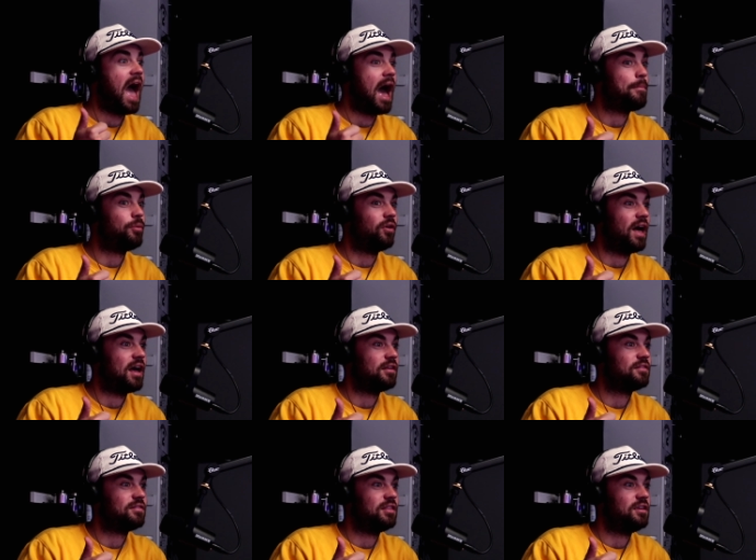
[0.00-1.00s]
Yes. Apple
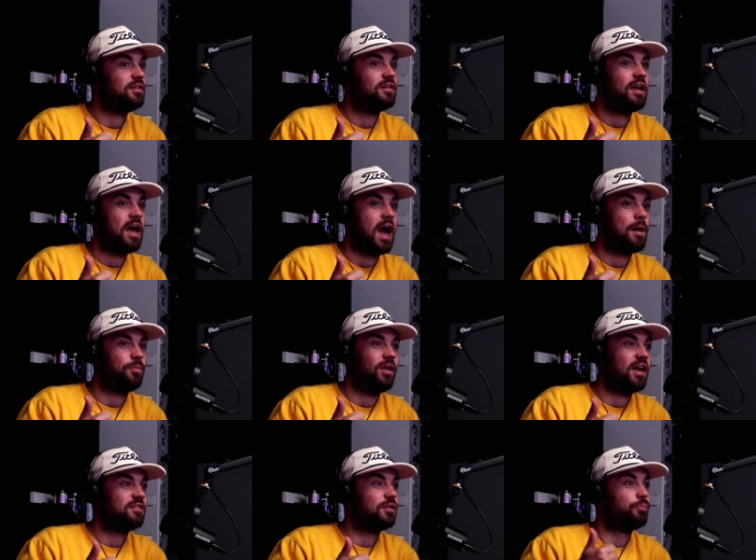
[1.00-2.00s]
has the
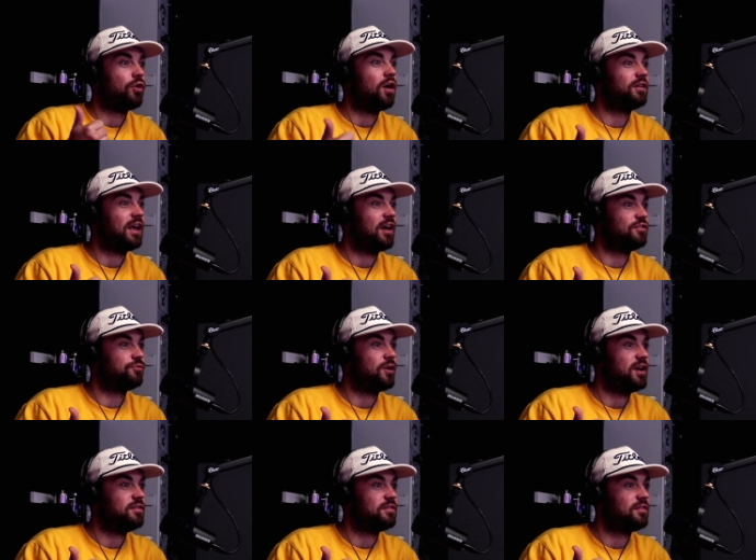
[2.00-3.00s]
broadcast
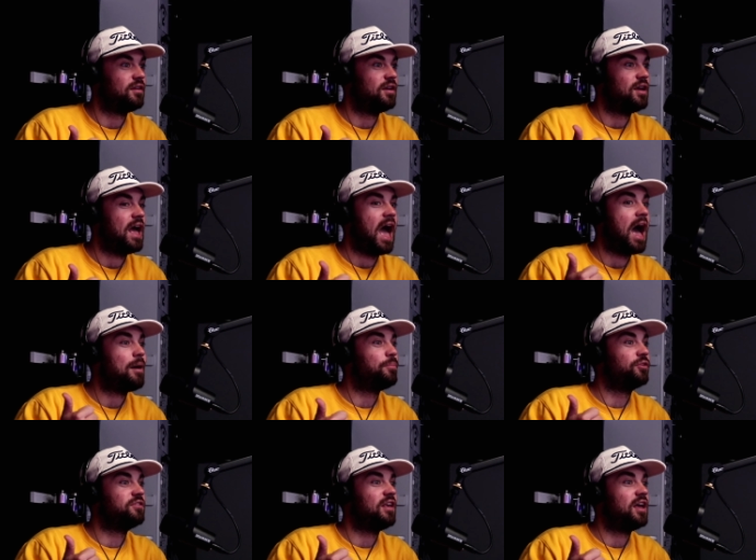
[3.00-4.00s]
rights.
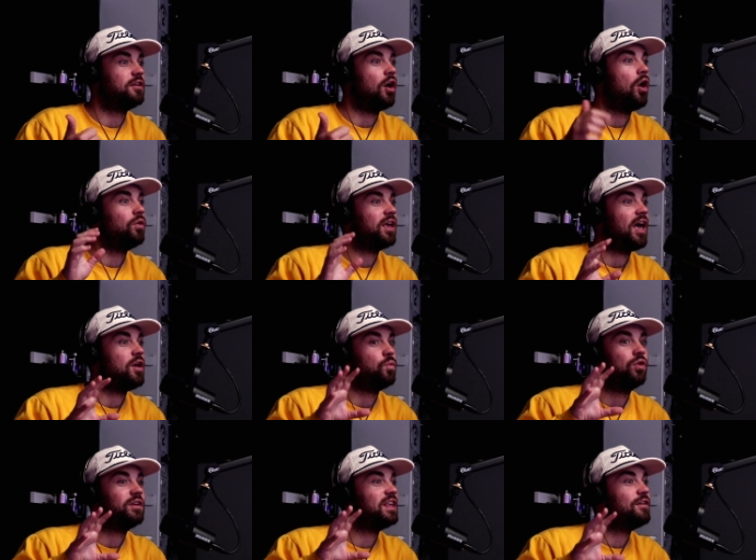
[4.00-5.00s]
Apple said,
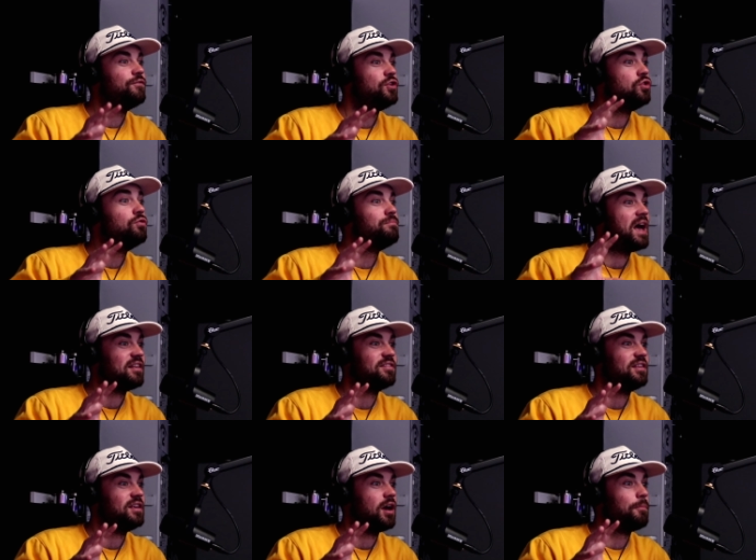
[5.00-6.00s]
okay, we'll give you,
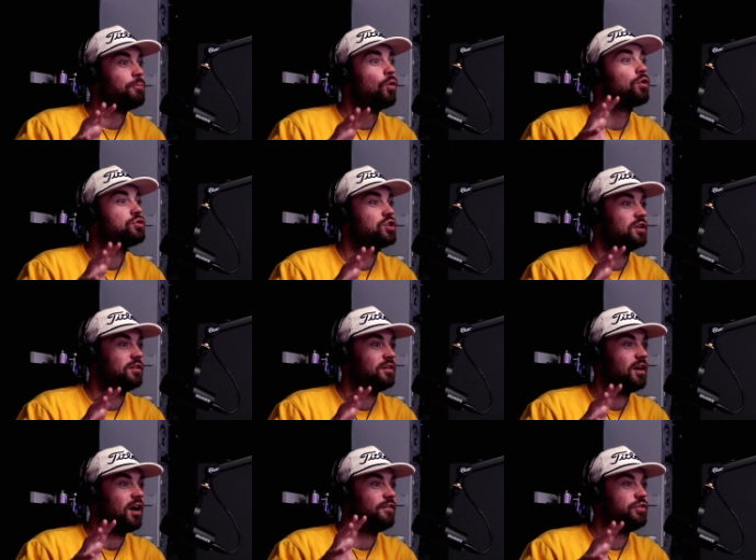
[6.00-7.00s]
Messi, a
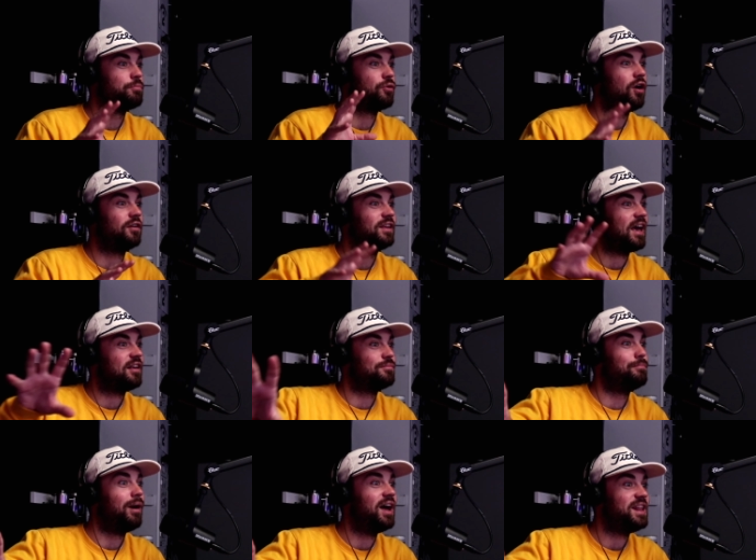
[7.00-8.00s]
portion of the
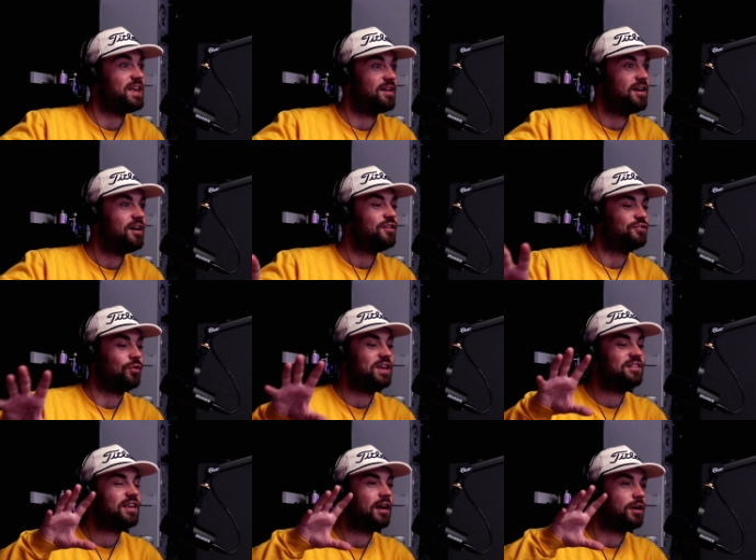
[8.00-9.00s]
broadcast money. Wow. So
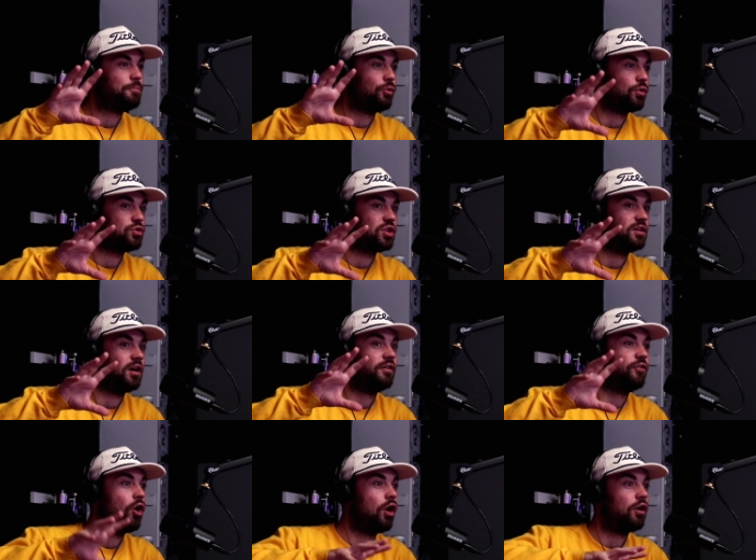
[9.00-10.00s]
he's getting a portion
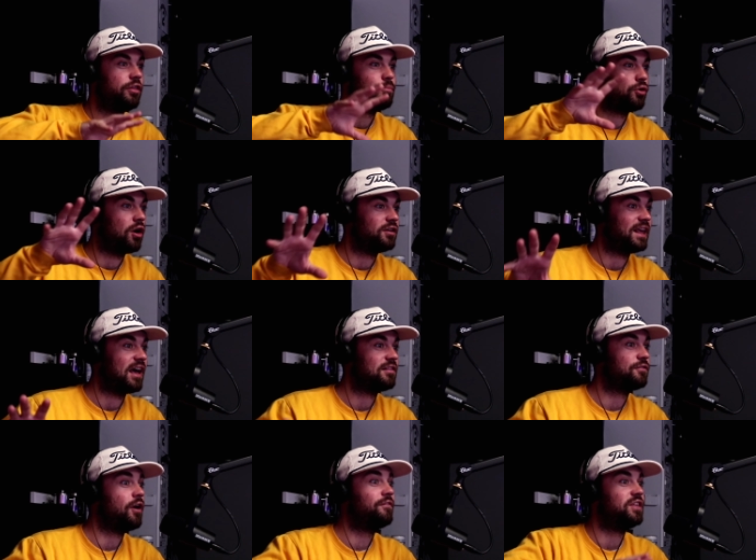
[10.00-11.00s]
of all the
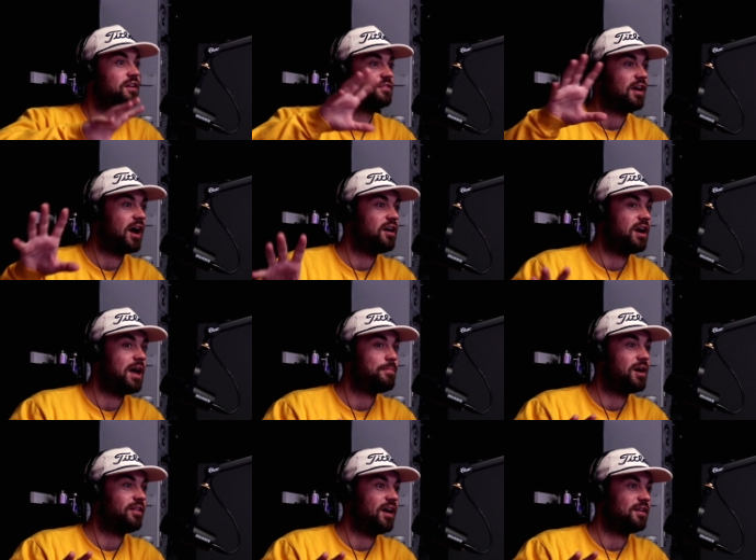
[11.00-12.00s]
broadcasts of the entire
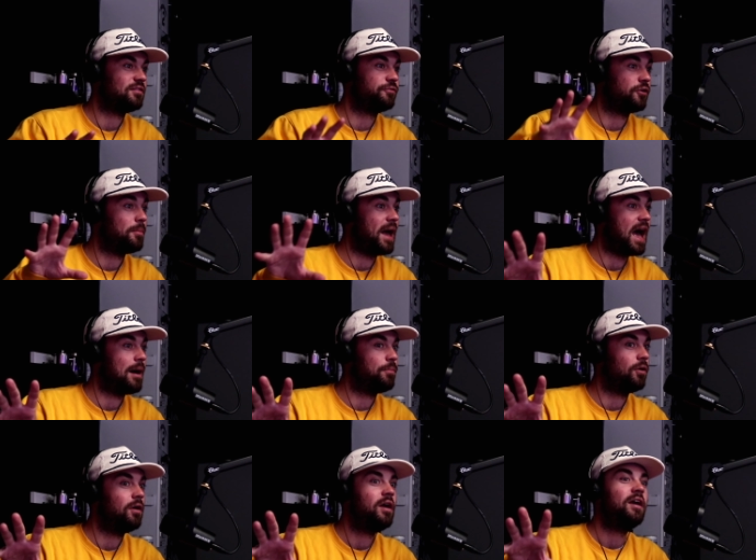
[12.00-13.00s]
MLS from
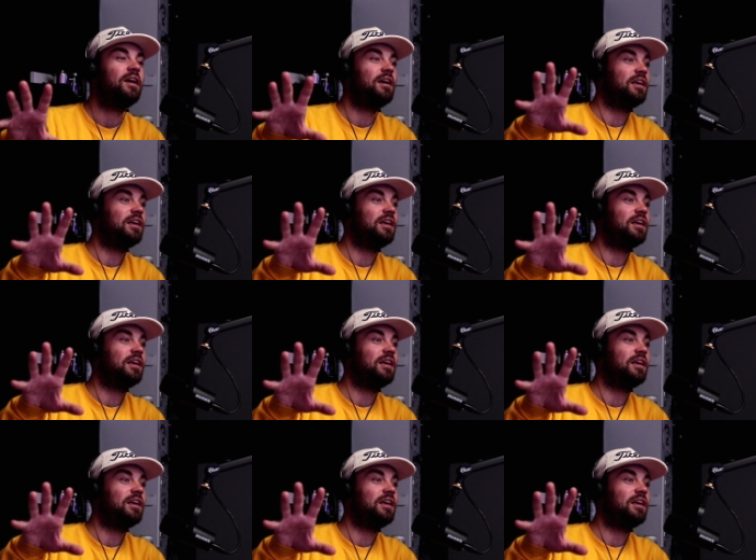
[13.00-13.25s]
Apple.